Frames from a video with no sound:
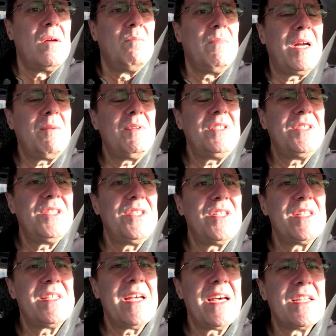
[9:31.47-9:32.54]
Maybe she
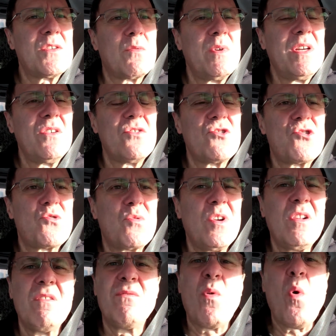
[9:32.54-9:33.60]
just has a real
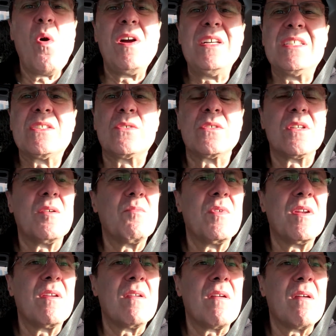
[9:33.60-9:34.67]
shrill voice or something.